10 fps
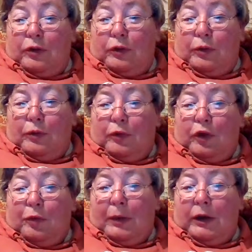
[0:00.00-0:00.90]
sort of
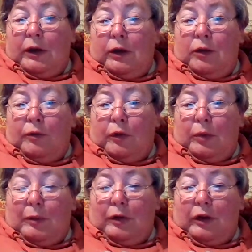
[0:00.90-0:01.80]
suspended over
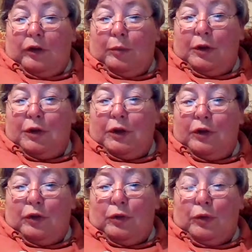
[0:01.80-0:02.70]
my mother's, but she
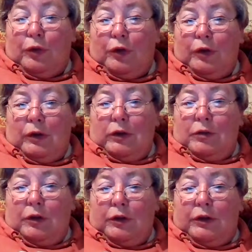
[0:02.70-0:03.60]
is not
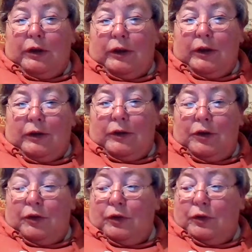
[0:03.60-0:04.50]
returning that.
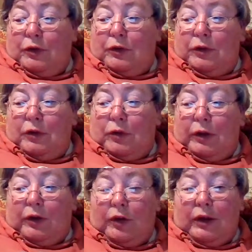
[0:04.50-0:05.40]
She's not
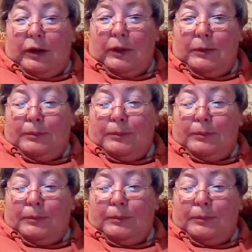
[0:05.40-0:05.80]
holding his hand.